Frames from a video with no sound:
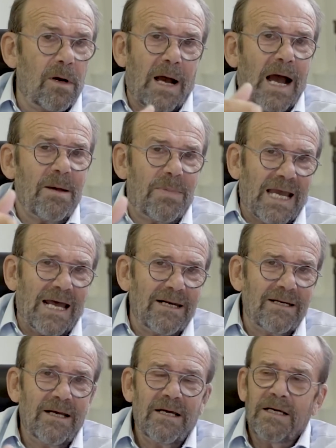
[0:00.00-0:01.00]
I
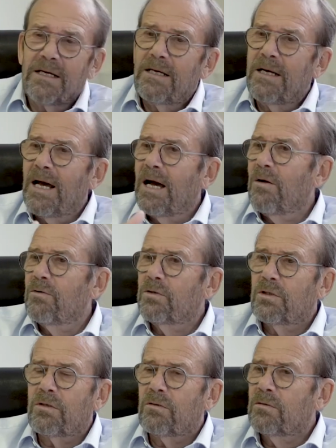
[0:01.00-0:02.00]
began, now
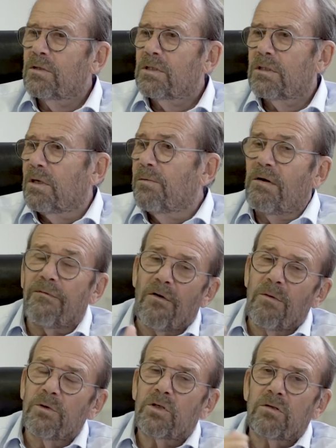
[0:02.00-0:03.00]
students,
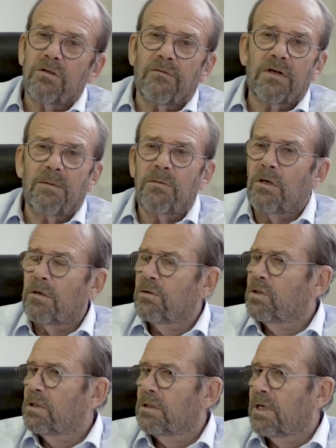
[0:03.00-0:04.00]
former students of
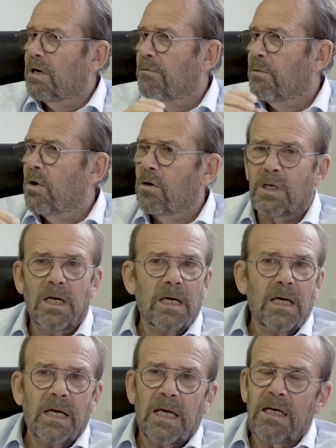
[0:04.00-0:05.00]
criminology, they work
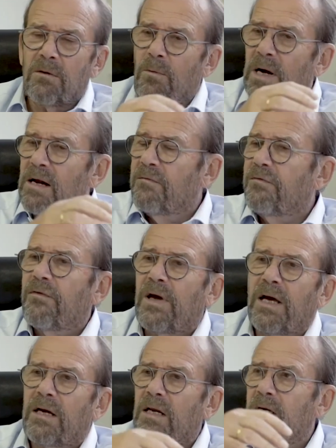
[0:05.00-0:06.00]
in the
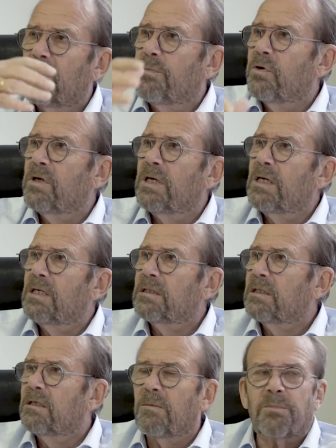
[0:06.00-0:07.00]
welfare, in the
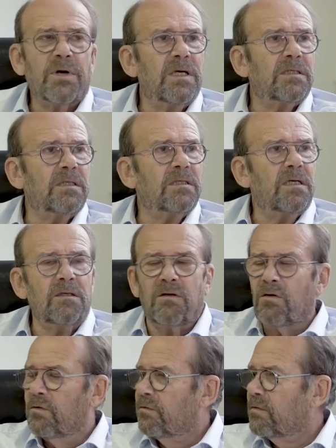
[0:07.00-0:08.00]
police, in the prisons, in
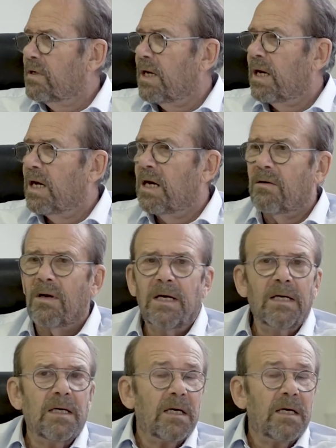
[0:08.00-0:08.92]
youth care.